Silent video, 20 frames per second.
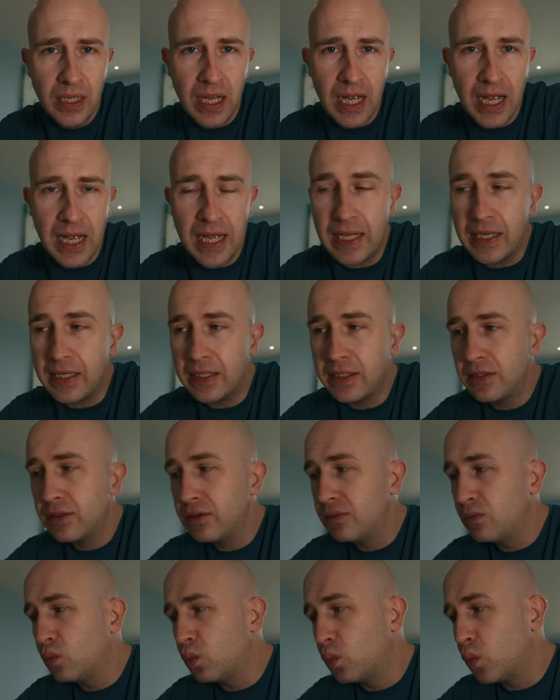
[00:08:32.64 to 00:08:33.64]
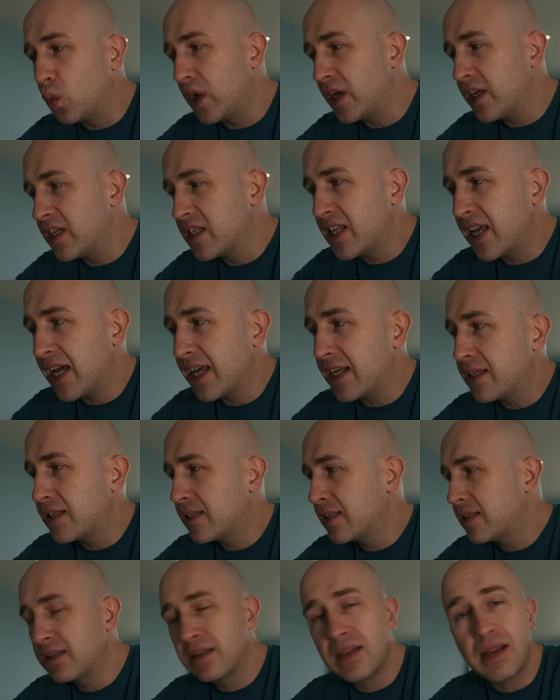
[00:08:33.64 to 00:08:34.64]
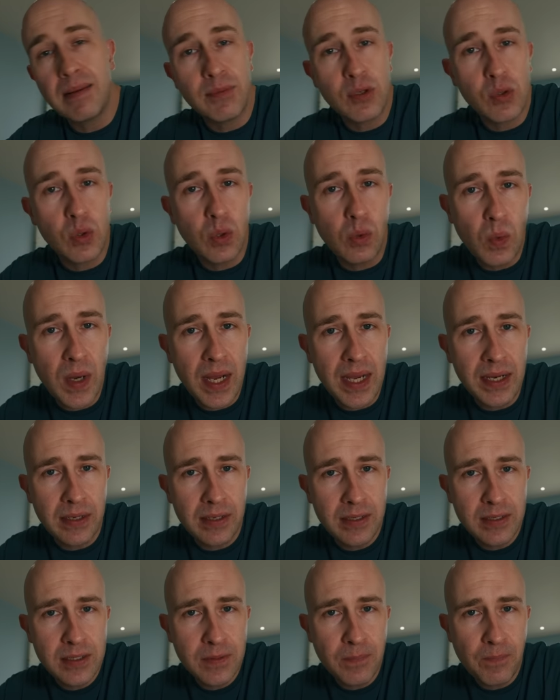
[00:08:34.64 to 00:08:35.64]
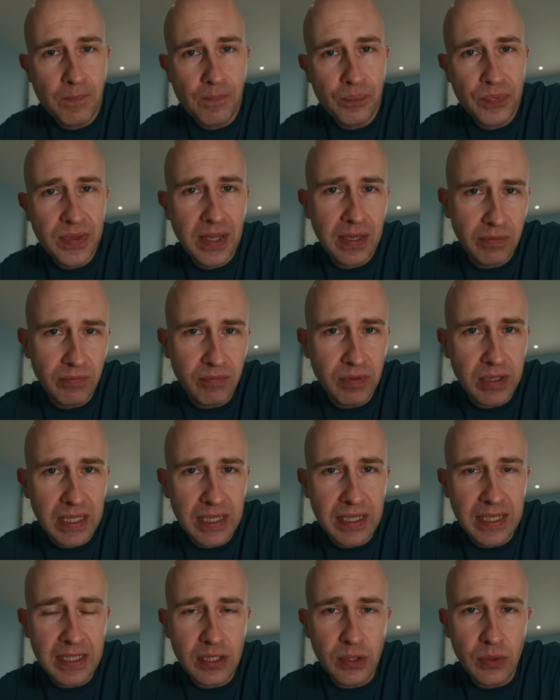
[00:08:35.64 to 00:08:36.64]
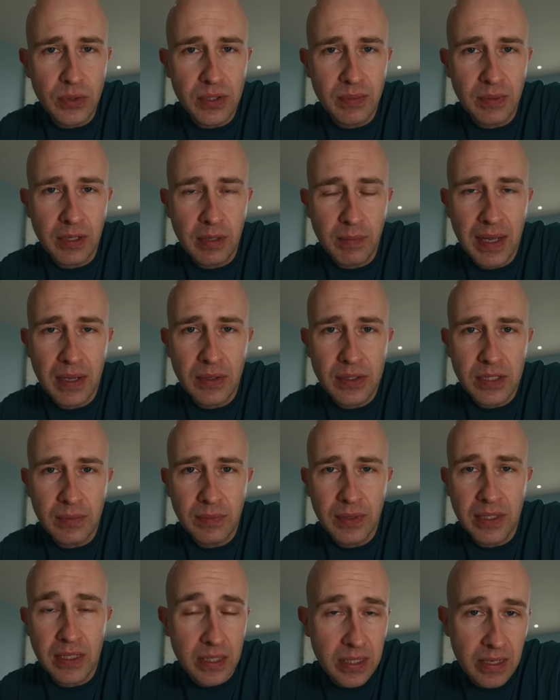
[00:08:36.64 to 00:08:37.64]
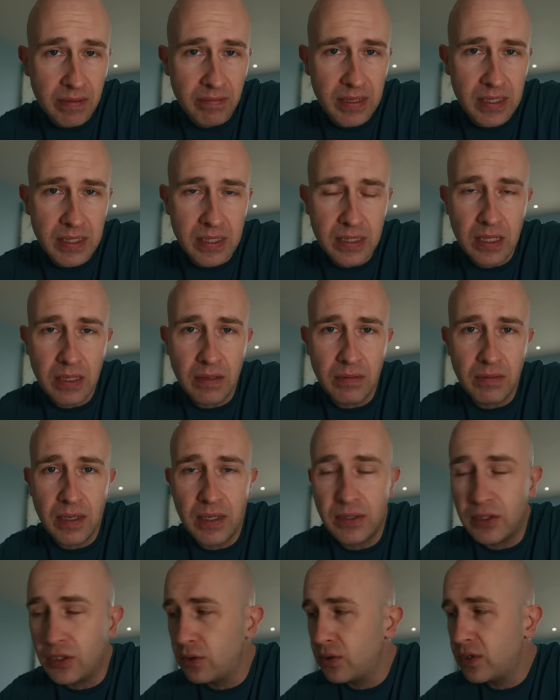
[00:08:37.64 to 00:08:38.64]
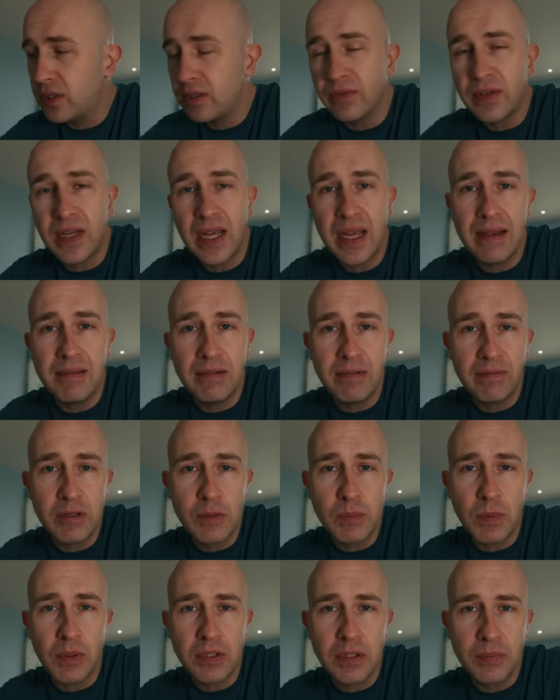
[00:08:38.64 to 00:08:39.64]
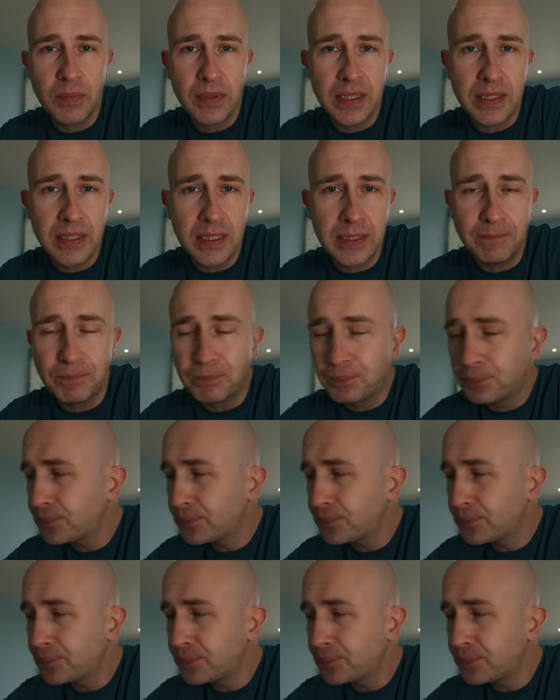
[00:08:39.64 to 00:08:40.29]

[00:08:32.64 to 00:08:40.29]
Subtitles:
And once that's come to awareness, they really need to do something about it, because there is a duty of care and a responsibility.